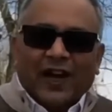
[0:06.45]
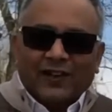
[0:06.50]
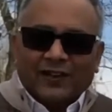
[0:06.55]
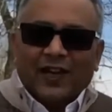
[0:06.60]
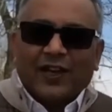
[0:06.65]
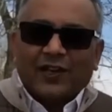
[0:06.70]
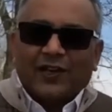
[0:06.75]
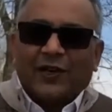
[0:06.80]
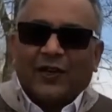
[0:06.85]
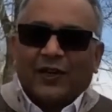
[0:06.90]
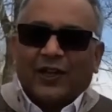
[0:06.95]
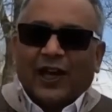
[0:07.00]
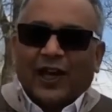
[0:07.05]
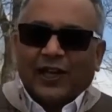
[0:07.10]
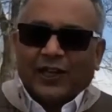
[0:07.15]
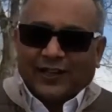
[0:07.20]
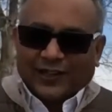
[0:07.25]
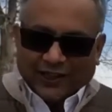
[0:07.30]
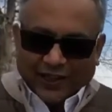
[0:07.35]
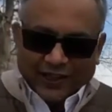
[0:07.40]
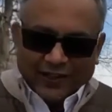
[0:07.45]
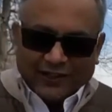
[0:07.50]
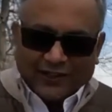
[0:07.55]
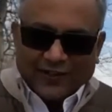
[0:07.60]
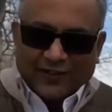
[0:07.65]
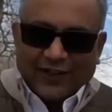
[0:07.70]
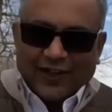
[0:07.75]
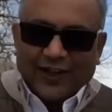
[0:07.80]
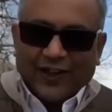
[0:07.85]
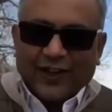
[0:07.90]
I think you'll like
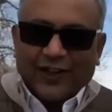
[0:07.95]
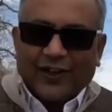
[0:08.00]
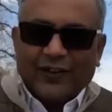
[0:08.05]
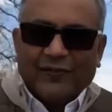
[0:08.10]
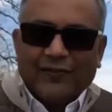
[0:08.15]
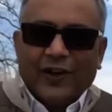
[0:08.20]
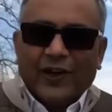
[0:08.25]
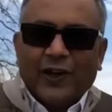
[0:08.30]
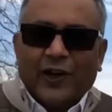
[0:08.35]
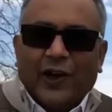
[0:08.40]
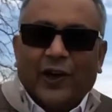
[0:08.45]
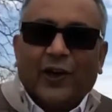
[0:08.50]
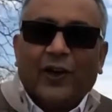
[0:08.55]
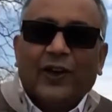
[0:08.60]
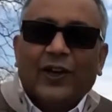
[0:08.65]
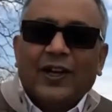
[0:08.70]
this video.